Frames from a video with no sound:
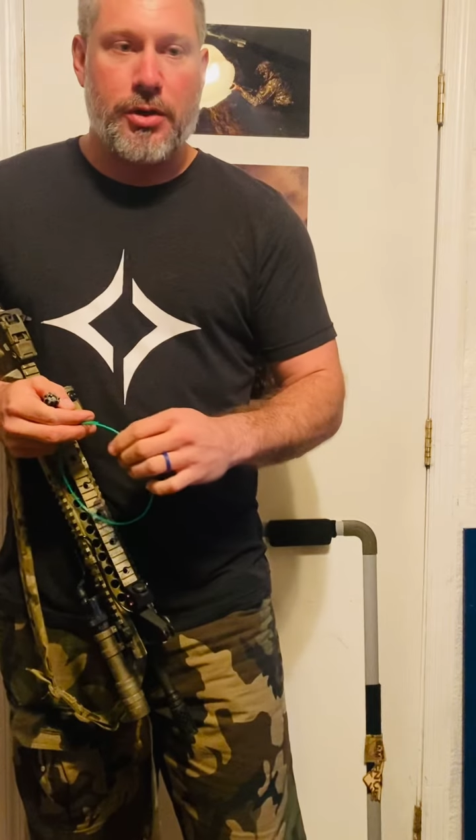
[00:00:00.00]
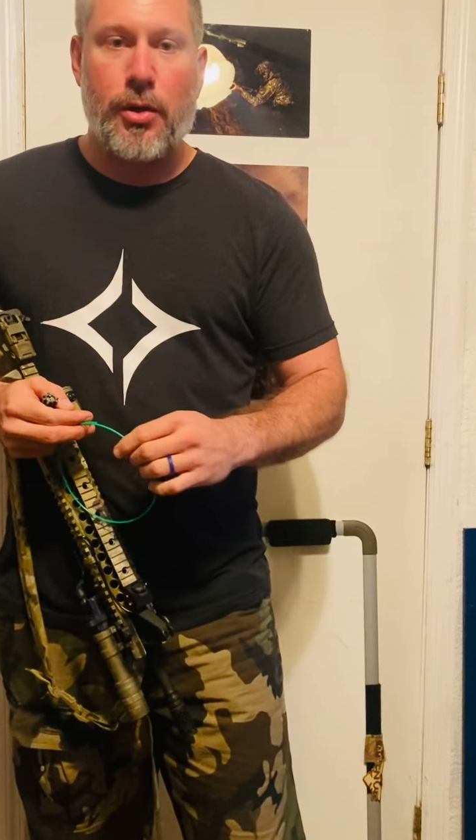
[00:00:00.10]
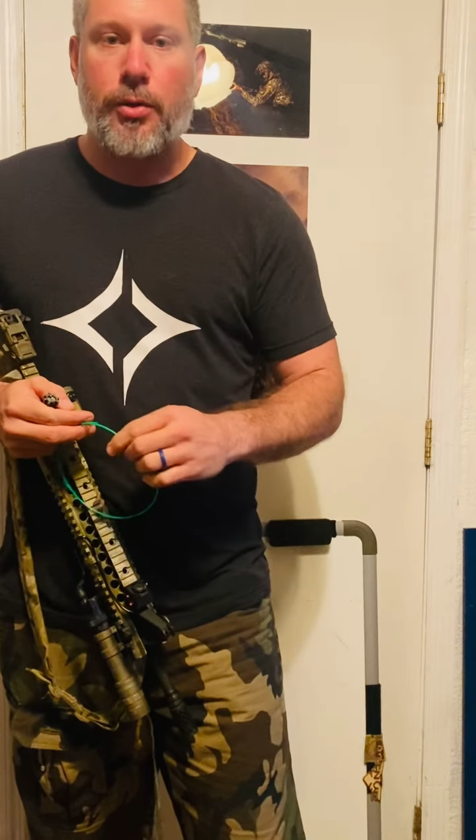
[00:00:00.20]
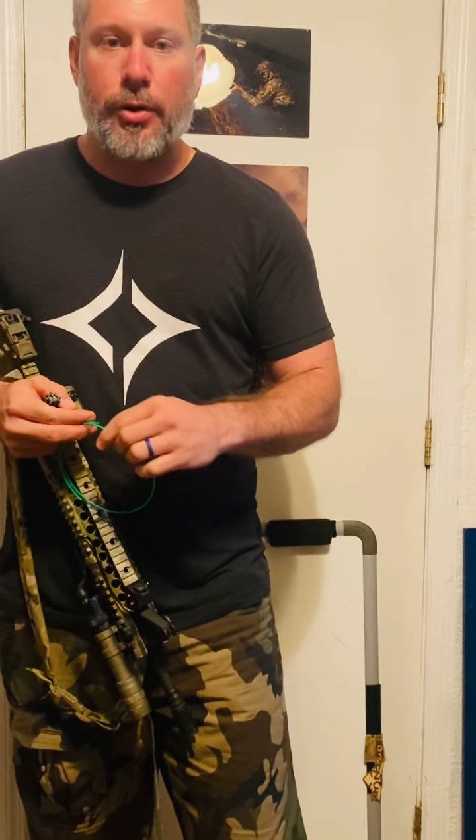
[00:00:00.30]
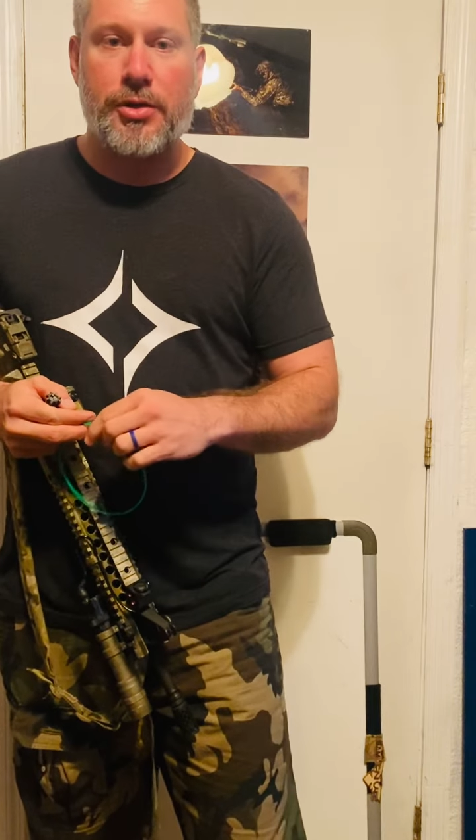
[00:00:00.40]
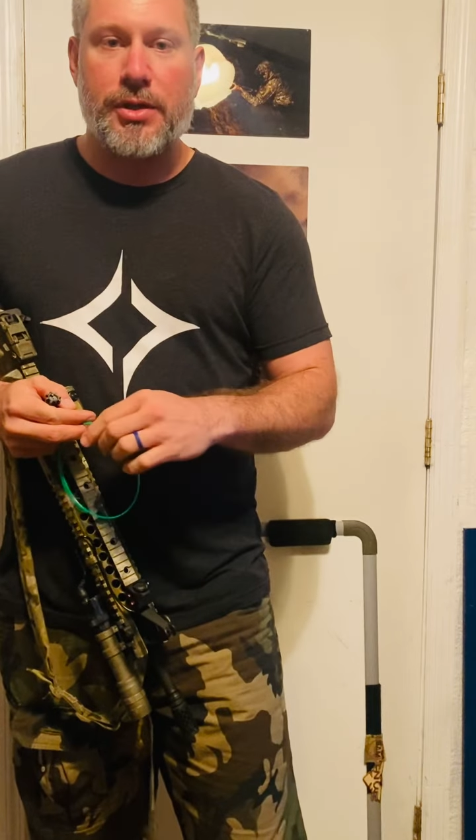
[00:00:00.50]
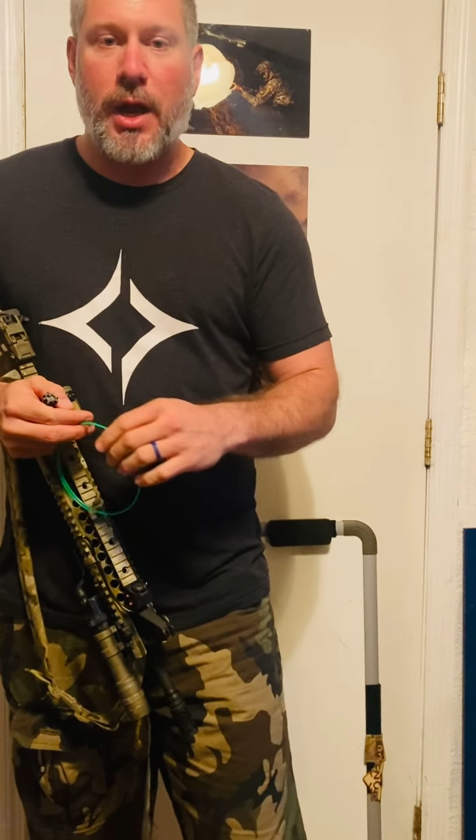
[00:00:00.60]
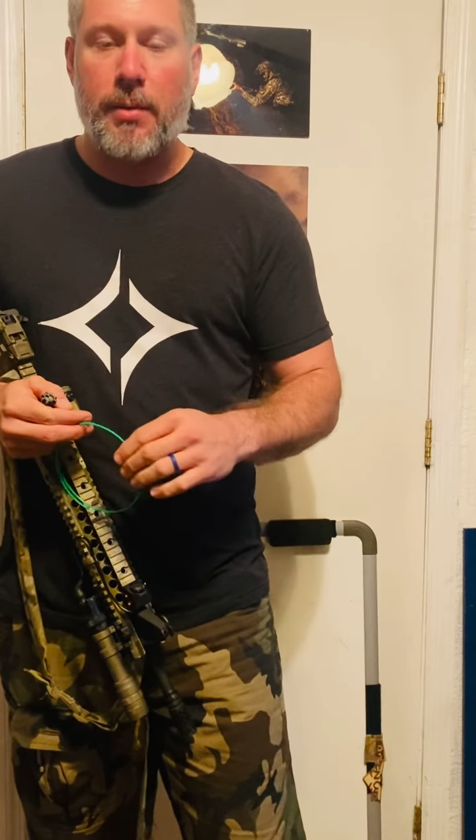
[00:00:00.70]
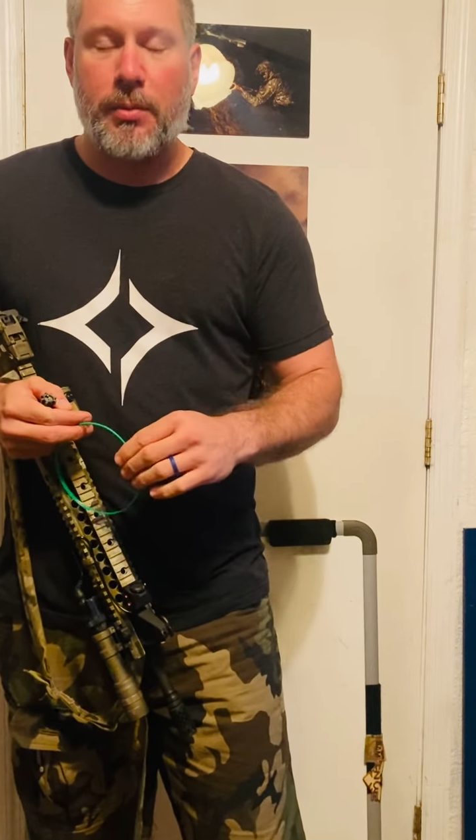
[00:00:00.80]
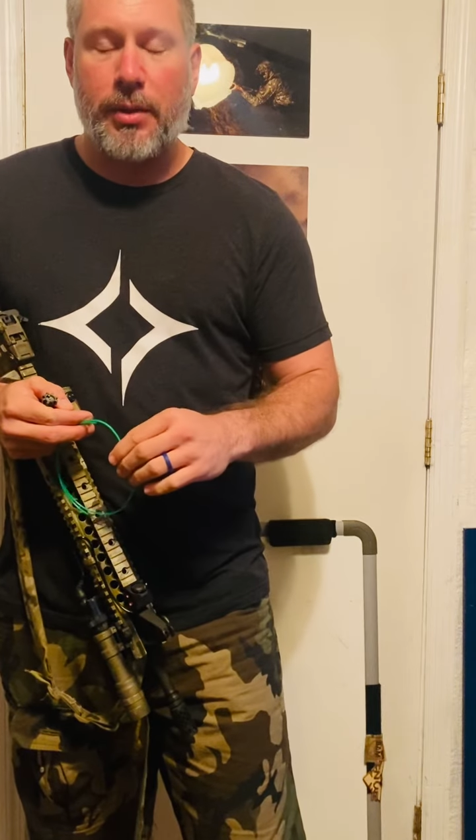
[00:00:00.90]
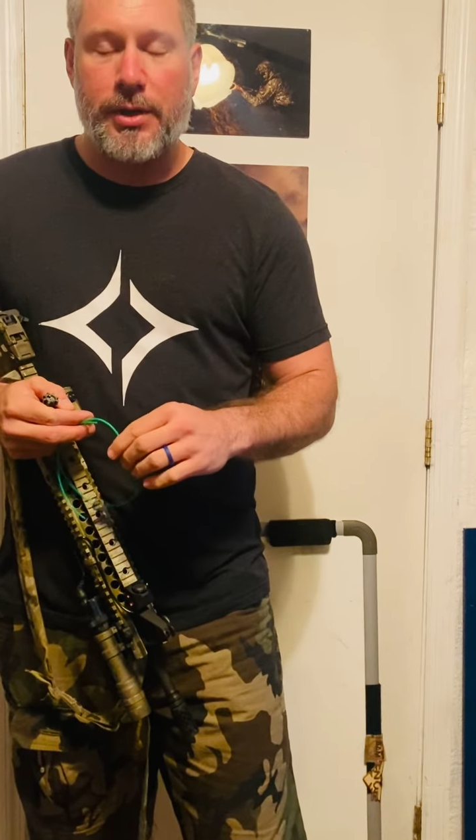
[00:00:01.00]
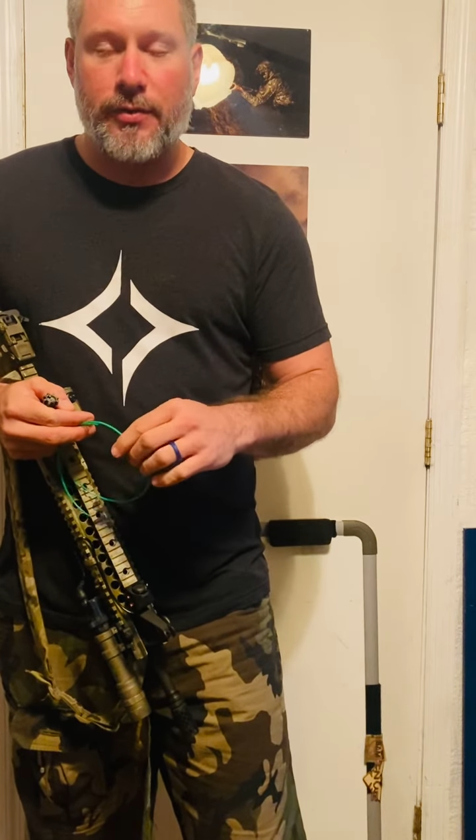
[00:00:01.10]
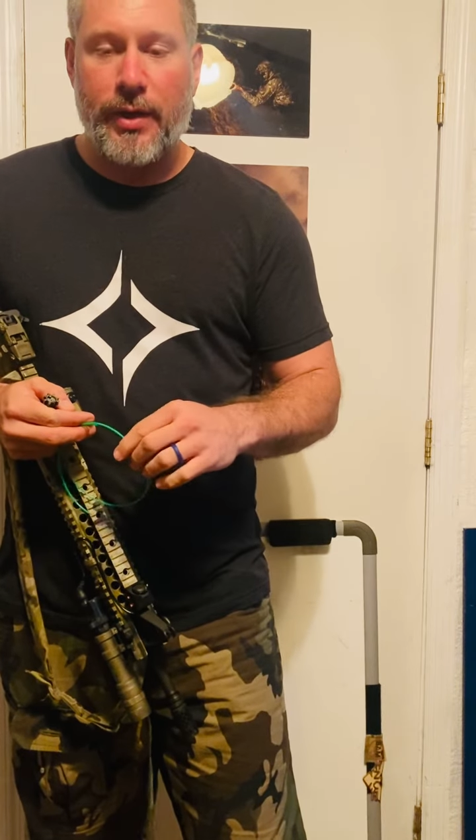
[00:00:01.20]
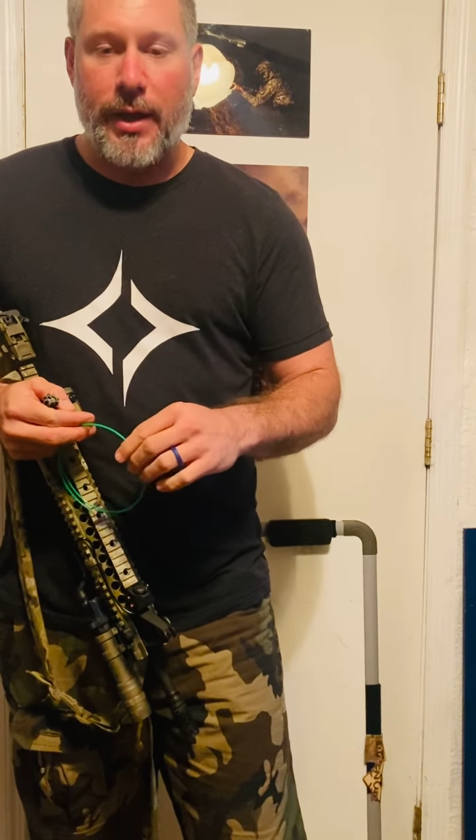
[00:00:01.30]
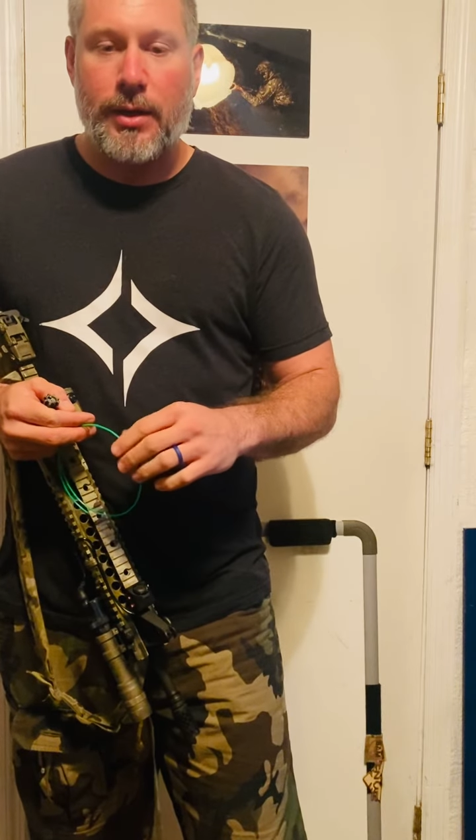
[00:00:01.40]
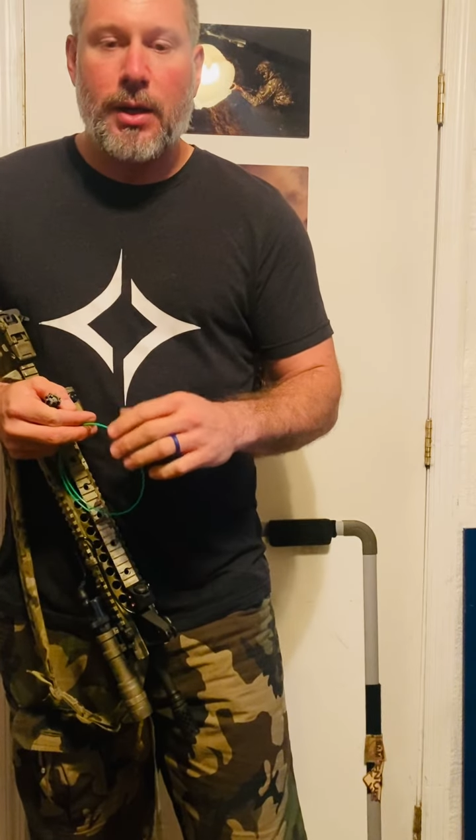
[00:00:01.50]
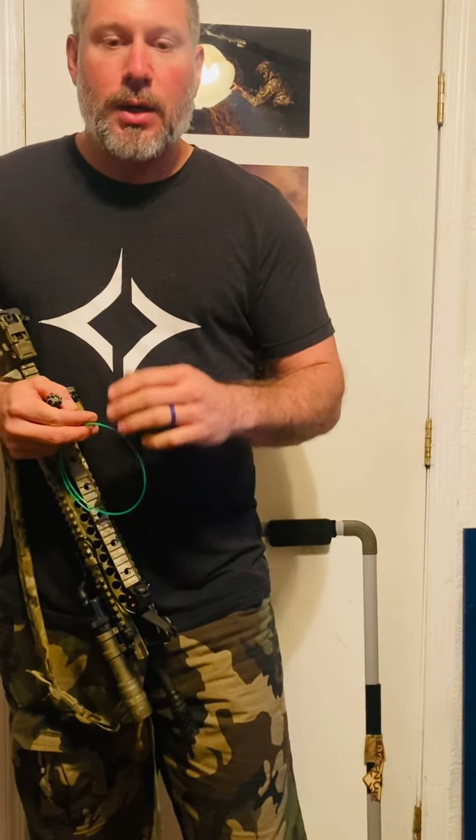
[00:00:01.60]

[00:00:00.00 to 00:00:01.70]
though there is a time and a place for that.